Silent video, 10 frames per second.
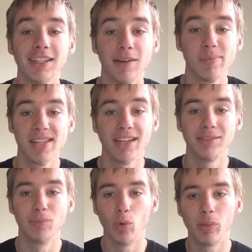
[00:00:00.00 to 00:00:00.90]
comes out
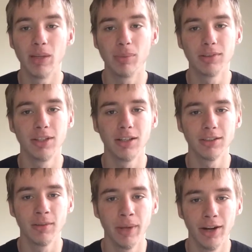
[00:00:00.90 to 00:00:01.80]
and more people are
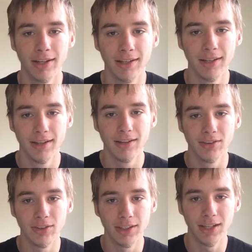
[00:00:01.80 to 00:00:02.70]
talking about it.
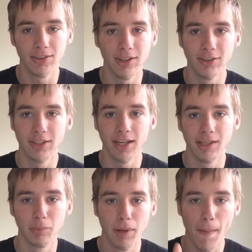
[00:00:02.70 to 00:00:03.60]
See you guys another
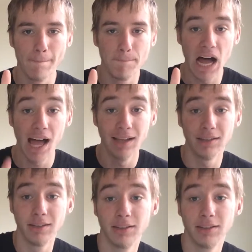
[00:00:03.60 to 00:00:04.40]
time. Bye.